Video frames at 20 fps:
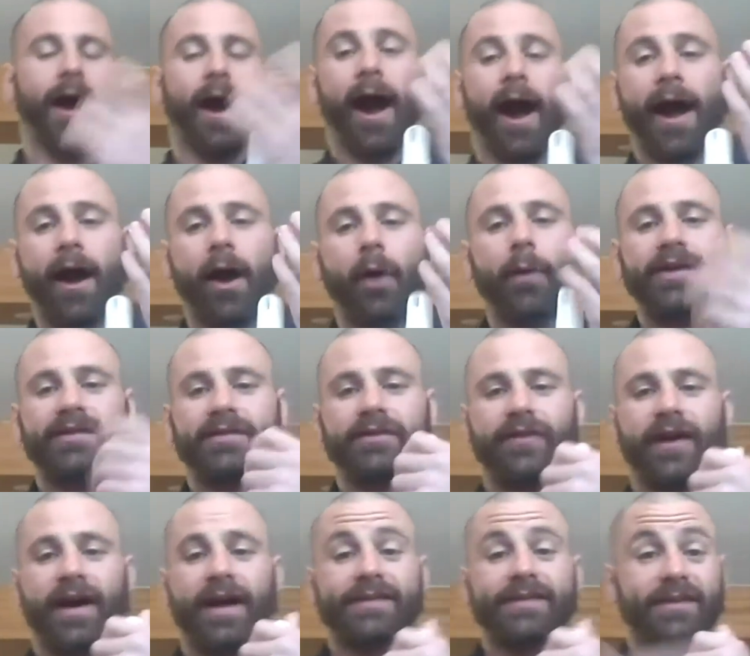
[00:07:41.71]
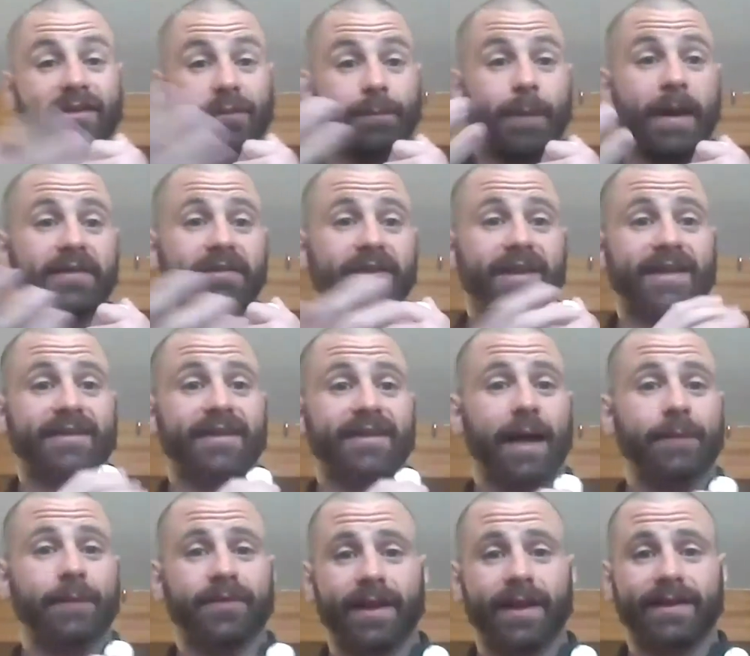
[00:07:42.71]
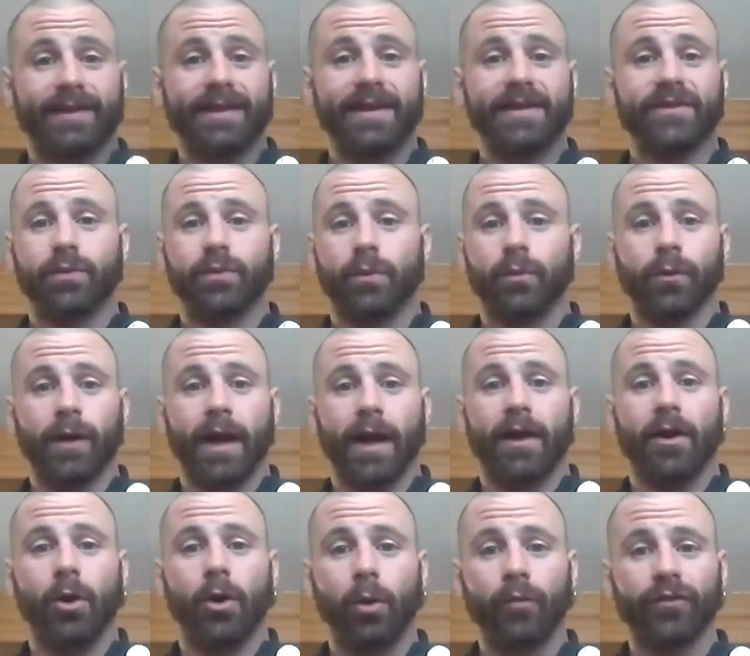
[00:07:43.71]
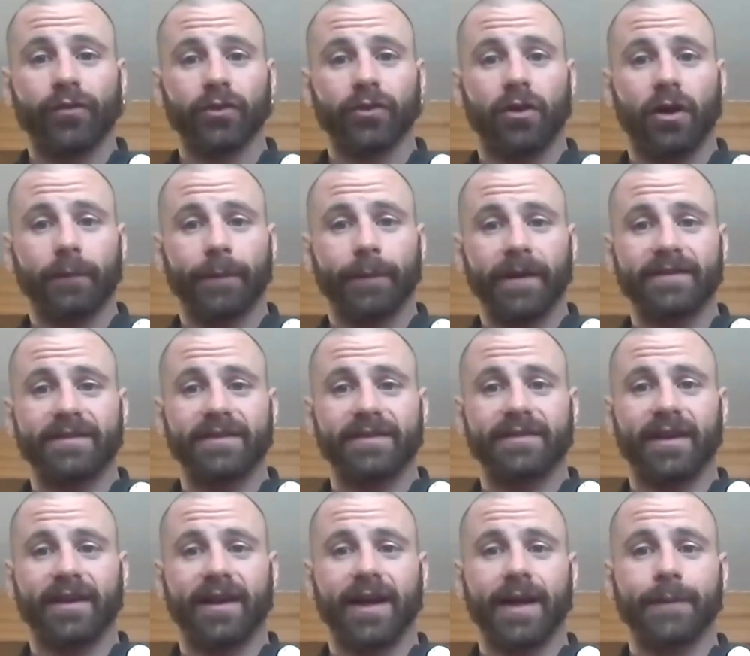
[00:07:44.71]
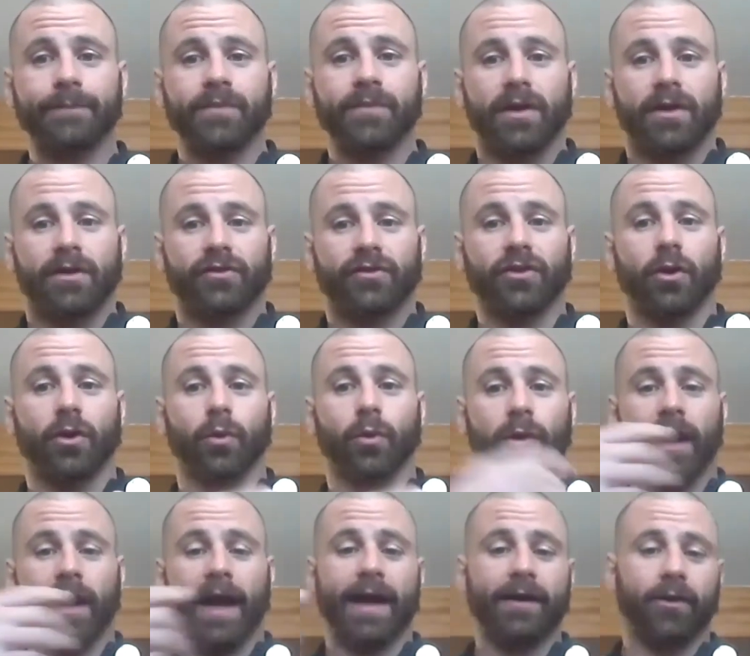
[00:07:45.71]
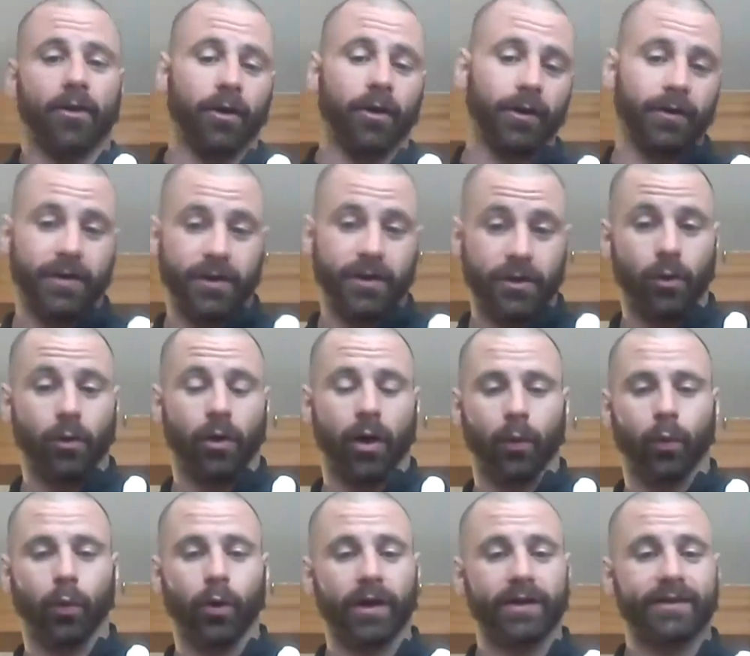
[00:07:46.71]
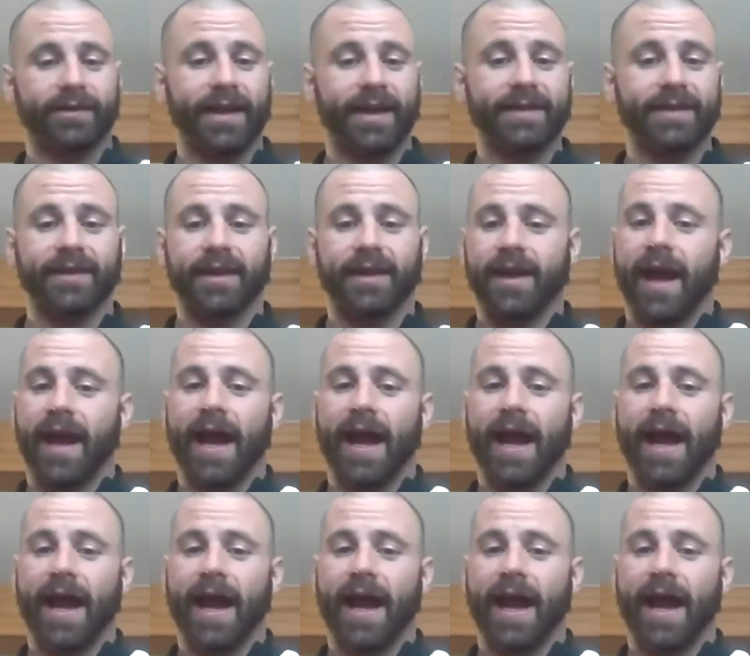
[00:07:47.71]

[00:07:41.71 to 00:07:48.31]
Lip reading: I always advise, especially in times like this when we're at home for long periods of time, so we're at our, our work desk,